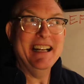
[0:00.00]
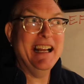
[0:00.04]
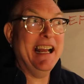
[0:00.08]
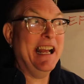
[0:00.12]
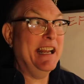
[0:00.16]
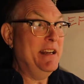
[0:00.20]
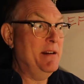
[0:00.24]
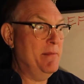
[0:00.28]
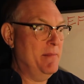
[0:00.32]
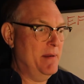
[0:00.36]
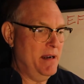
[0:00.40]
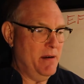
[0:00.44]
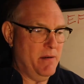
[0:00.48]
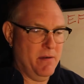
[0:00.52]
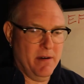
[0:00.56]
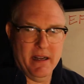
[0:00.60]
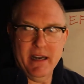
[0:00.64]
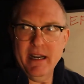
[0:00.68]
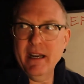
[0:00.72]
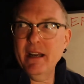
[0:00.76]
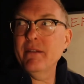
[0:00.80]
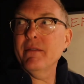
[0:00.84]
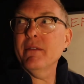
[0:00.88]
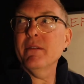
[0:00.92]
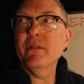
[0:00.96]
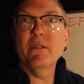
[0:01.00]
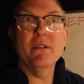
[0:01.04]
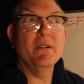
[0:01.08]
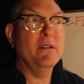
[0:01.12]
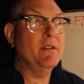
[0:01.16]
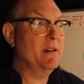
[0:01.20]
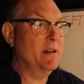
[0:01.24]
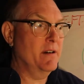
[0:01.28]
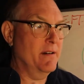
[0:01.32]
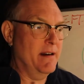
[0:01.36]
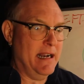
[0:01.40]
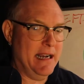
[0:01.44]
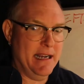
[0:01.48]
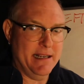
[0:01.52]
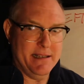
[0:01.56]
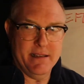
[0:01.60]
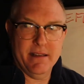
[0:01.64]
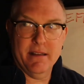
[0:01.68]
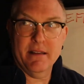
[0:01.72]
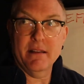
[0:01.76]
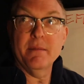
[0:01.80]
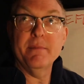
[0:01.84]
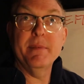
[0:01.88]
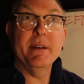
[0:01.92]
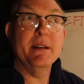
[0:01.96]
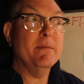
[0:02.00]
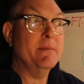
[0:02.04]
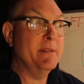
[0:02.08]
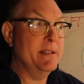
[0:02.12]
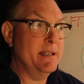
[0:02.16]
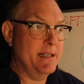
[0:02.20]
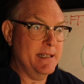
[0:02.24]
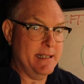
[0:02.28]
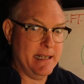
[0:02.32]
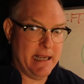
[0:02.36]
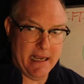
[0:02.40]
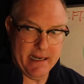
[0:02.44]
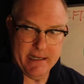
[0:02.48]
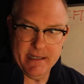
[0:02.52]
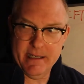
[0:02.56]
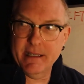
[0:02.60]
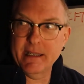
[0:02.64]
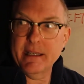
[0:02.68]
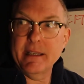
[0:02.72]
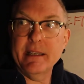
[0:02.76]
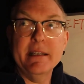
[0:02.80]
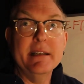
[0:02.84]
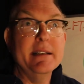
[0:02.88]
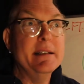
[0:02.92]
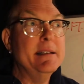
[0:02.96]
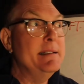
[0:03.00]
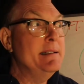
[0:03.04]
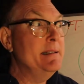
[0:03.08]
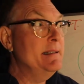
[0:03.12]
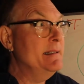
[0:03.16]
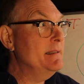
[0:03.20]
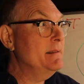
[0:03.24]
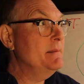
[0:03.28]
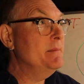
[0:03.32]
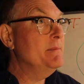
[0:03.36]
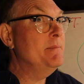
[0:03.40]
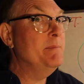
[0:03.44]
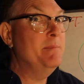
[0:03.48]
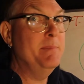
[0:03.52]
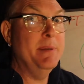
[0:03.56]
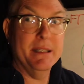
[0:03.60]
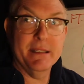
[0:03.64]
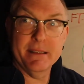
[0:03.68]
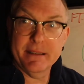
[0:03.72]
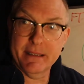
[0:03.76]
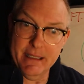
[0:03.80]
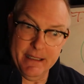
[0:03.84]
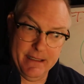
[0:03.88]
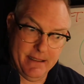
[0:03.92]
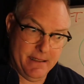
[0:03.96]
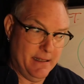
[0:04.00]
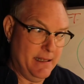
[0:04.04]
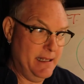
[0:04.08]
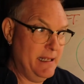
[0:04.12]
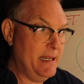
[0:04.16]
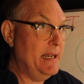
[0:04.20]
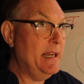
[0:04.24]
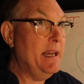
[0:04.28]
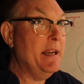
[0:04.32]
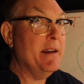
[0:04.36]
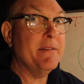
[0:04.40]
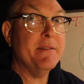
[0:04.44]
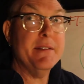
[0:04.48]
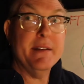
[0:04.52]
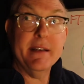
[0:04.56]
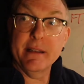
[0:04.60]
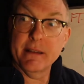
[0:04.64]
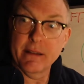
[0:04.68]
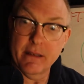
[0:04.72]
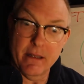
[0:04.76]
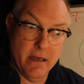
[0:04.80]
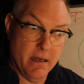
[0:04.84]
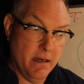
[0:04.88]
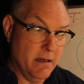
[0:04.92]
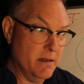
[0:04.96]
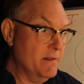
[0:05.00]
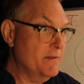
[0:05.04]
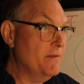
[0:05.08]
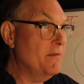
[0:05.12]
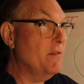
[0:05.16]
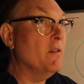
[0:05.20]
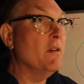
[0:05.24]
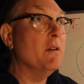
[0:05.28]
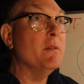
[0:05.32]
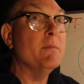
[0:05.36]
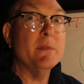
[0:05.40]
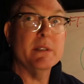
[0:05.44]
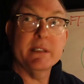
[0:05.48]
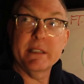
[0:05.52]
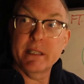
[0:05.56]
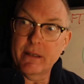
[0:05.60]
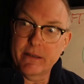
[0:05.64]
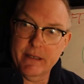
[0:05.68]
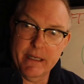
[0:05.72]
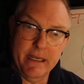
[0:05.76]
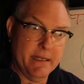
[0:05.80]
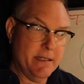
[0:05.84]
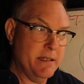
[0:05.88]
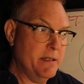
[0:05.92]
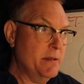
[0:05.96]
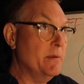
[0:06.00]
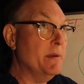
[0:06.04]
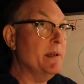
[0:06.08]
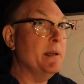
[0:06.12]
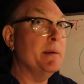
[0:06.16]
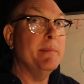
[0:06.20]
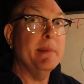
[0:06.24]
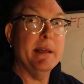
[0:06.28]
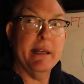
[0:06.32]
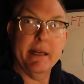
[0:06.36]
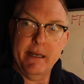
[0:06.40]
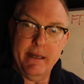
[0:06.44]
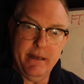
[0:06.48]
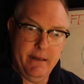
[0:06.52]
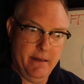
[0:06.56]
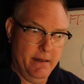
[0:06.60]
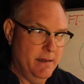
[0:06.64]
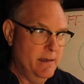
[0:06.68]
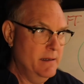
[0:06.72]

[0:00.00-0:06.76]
and you might want to even roll your eyes a little bit, which is actually built into the EFT long form, which I'll get to in a minute.